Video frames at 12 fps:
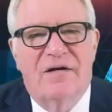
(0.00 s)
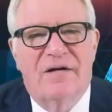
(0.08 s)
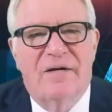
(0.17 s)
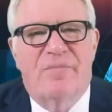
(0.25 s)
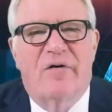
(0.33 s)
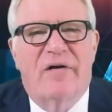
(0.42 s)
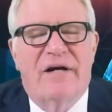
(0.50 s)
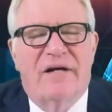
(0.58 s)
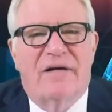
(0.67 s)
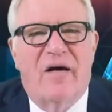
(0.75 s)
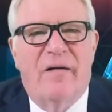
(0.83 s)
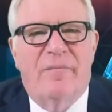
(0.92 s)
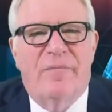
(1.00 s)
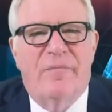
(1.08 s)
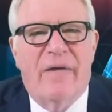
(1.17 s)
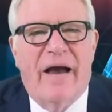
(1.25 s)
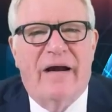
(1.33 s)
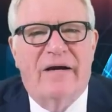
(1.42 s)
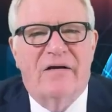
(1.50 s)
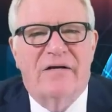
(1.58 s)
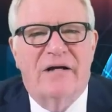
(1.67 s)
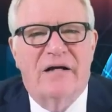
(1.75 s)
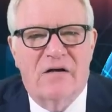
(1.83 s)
liberally type man, isn't he?